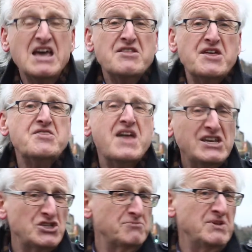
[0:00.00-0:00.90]
then they
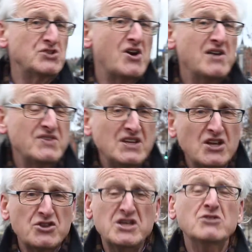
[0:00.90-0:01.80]
should be driving
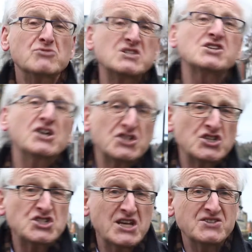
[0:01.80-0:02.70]
the research
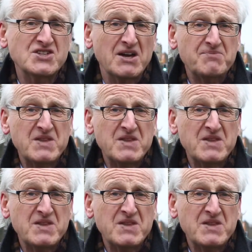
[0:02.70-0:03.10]
agenda